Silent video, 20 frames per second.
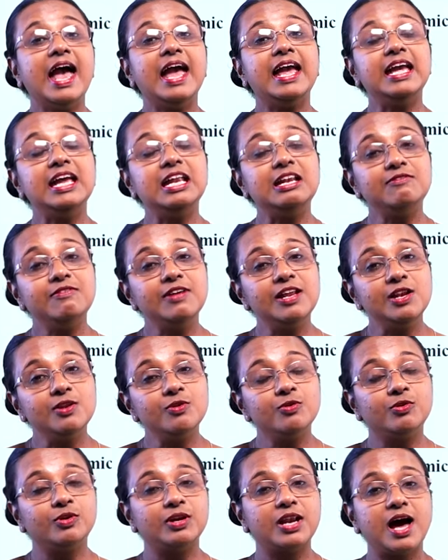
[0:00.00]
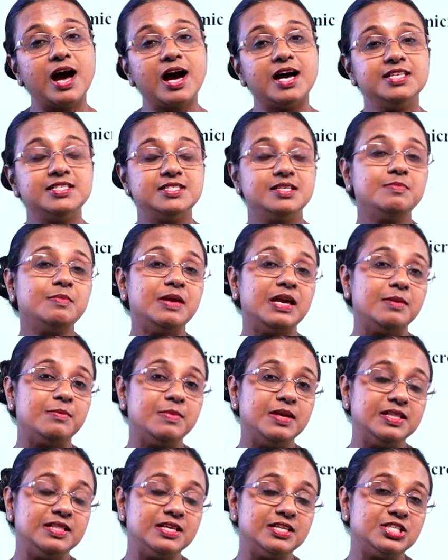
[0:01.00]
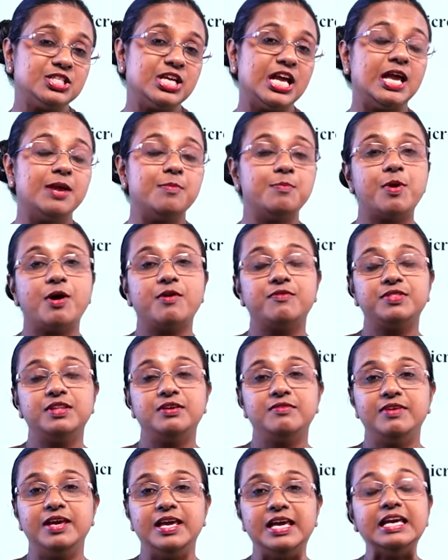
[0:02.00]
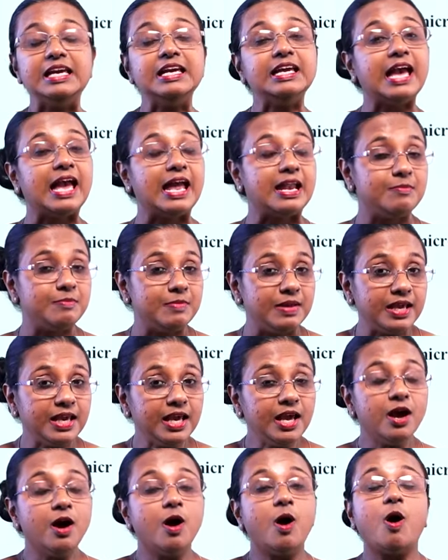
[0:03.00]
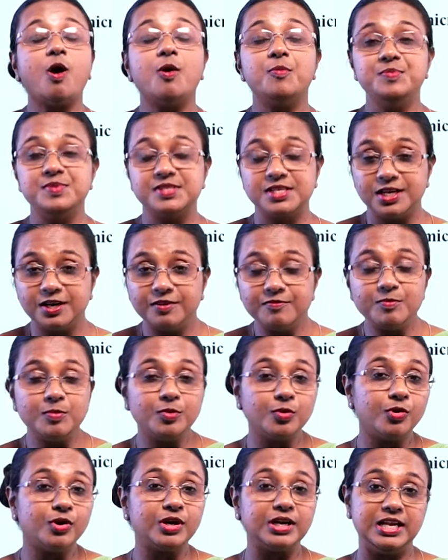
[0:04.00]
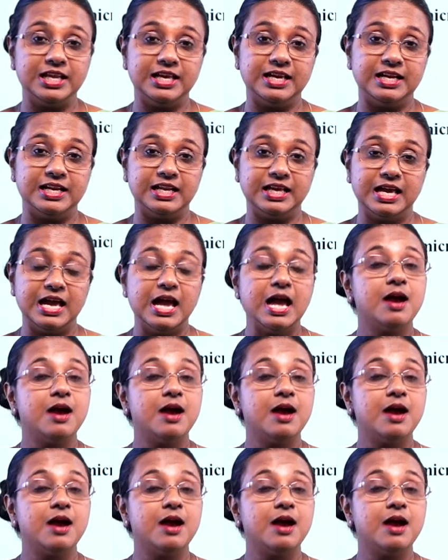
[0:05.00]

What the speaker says: It will look larger. Maybe the shape of the wing can be observed more clearly.